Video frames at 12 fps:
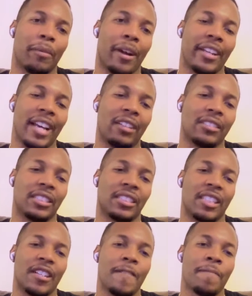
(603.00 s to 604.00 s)
right now,
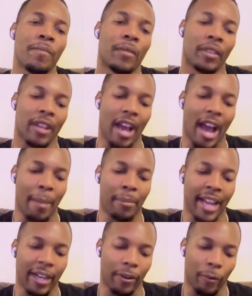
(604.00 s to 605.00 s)
just
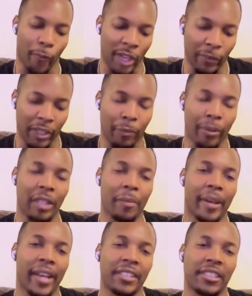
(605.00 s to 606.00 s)
I'm like really, really, really
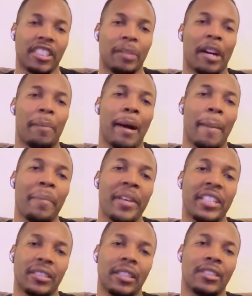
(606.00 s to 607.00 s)
passionate about my
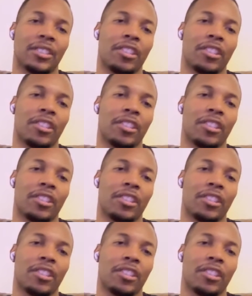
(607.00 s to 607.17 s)
business.